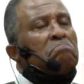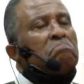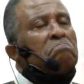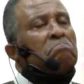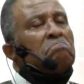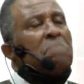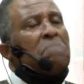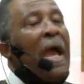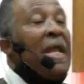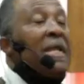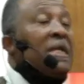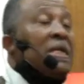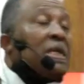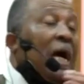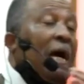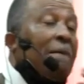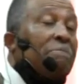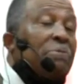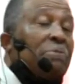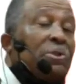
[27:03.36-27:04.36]
and
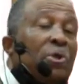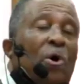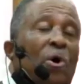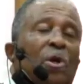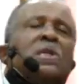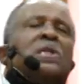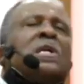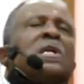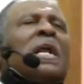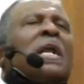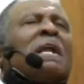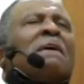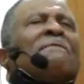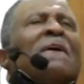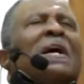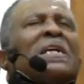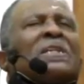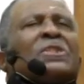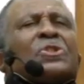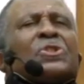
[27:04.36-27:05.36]
come short. None of
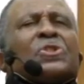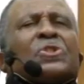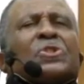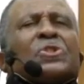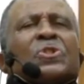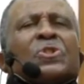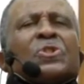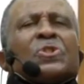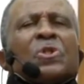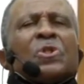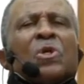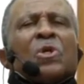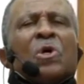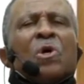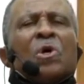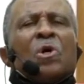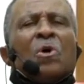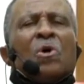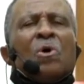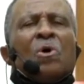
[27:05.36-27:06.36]
us
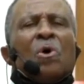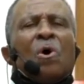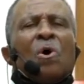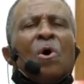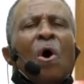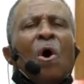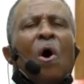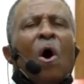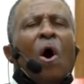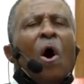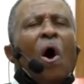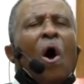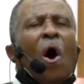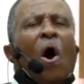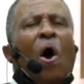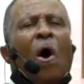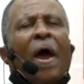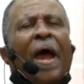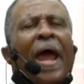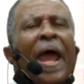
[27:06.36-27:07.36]

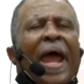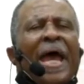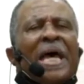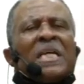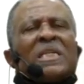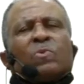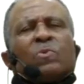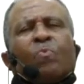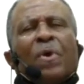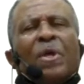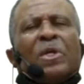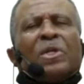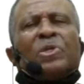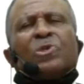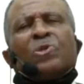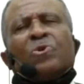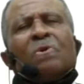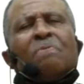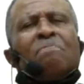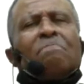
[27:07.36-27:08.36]
are as we
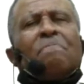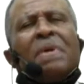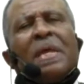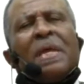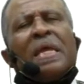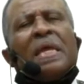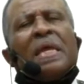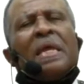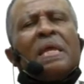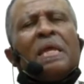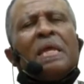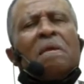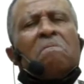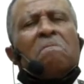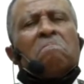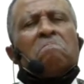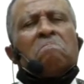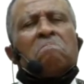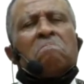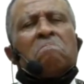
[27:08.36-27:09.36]
should be.
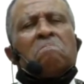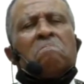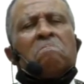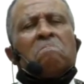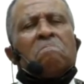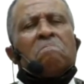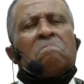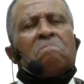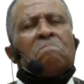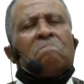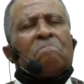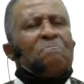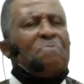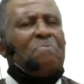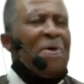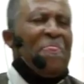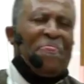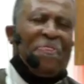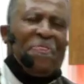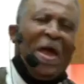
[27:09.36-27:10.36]

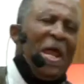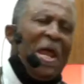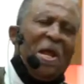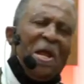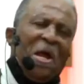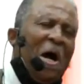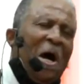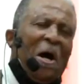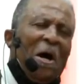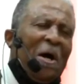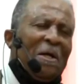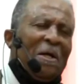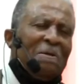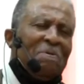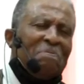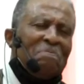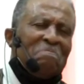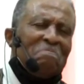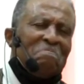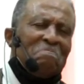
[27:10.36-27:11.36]
But thank God,
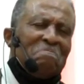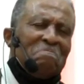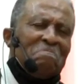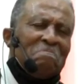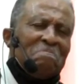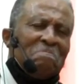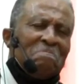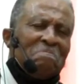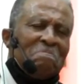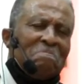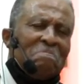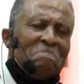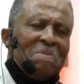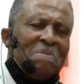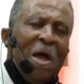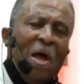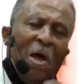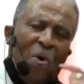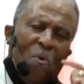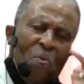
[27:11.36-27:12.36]

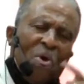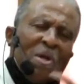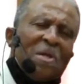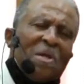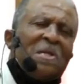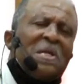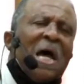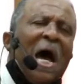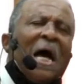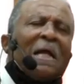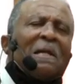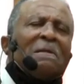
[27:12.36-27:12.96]
we're not